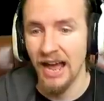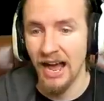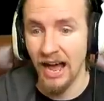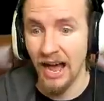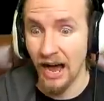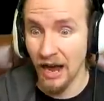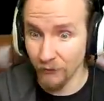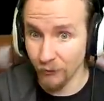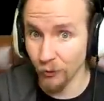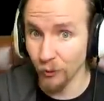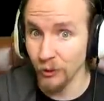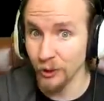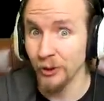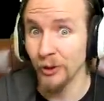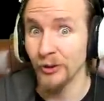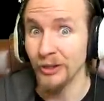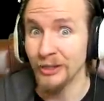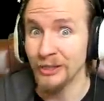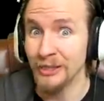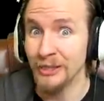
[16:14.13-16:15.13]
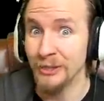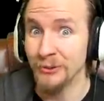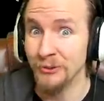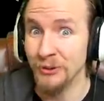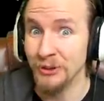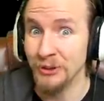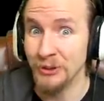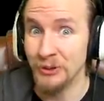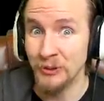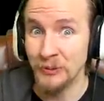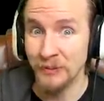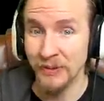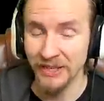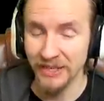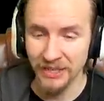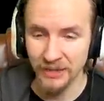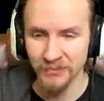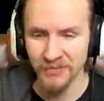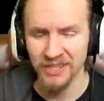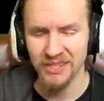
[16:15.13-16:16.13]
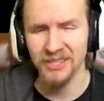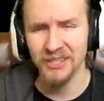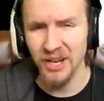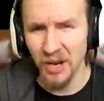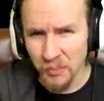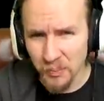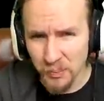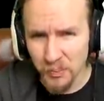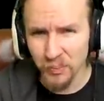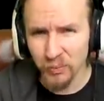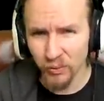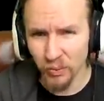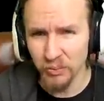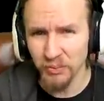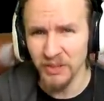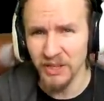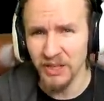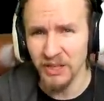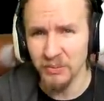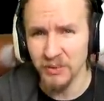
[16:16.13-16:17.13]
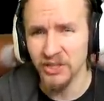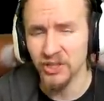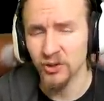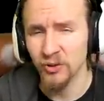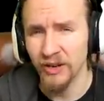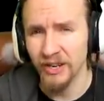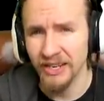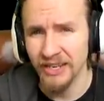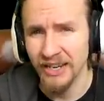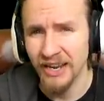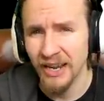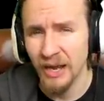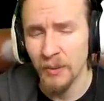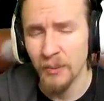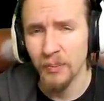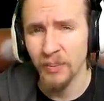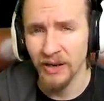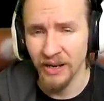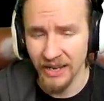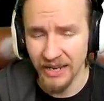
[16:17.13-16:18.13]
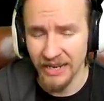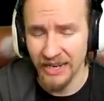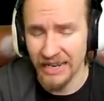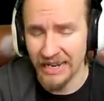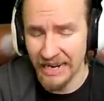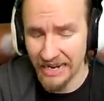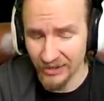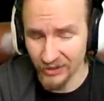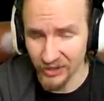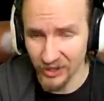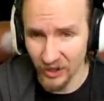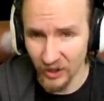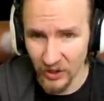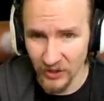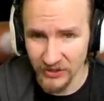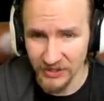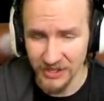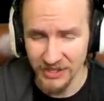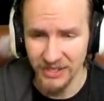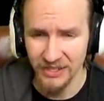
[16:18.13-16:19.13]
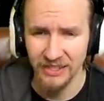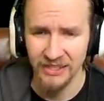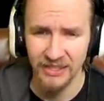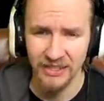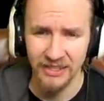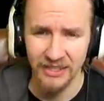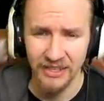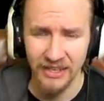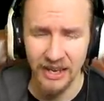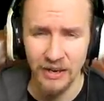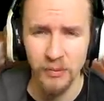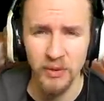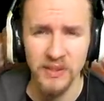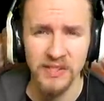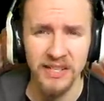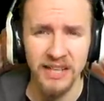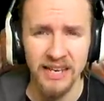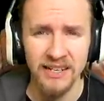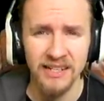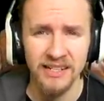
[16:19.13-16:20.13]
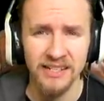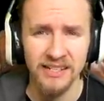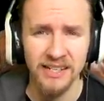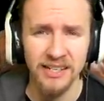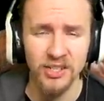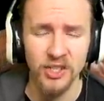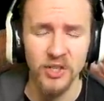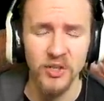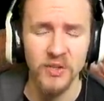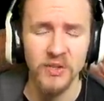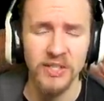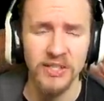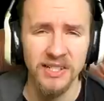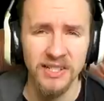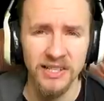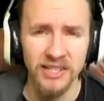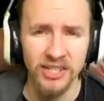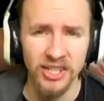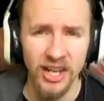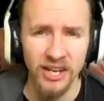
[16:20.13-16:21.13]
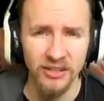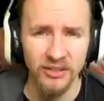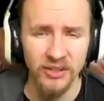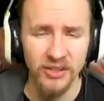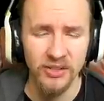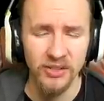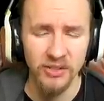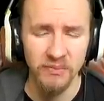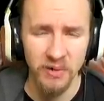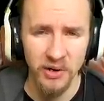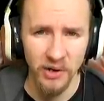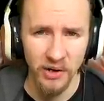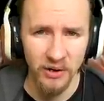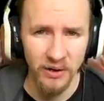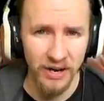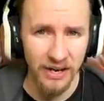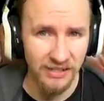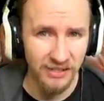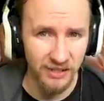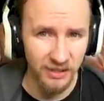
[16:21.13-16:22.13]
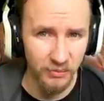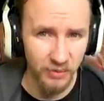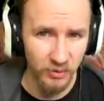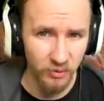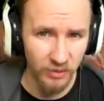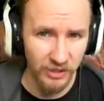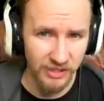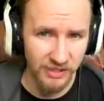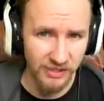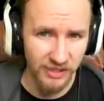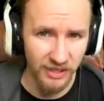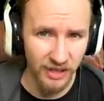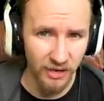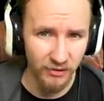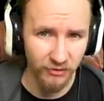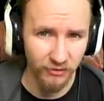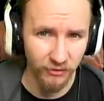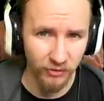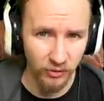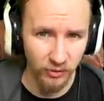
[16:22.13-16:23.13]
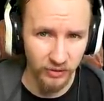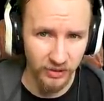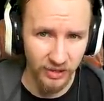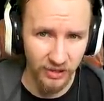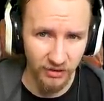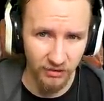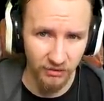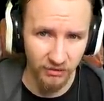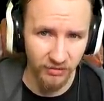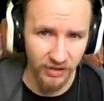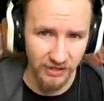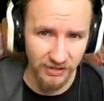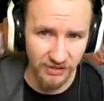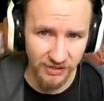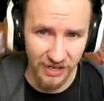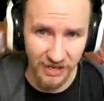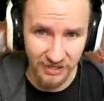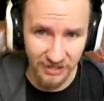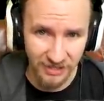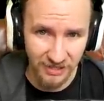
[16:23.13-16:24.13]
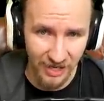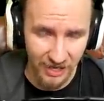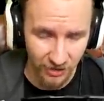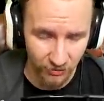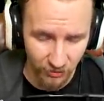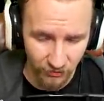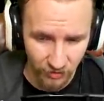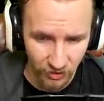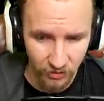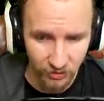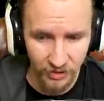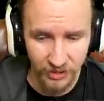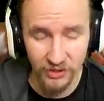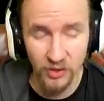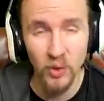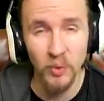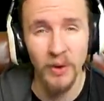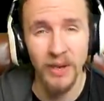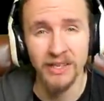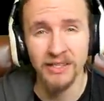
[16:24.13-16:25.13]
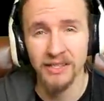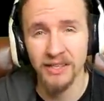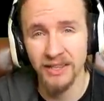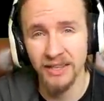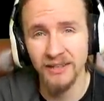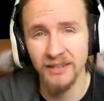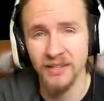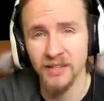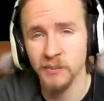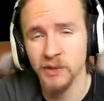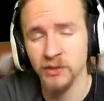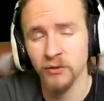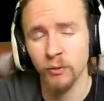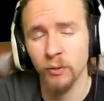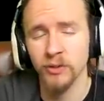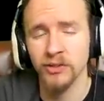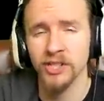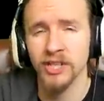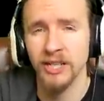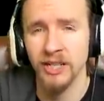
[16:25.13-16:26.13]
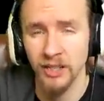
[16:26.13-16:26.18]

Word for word: I've already got a T twenty-two medium, so I'm probably going to be trying playing it out a lot. And once again, stay tuned to the channel tomorrow, as I'm going to be releasing a full Kirovets tank review. And as always, thank you so much for watching.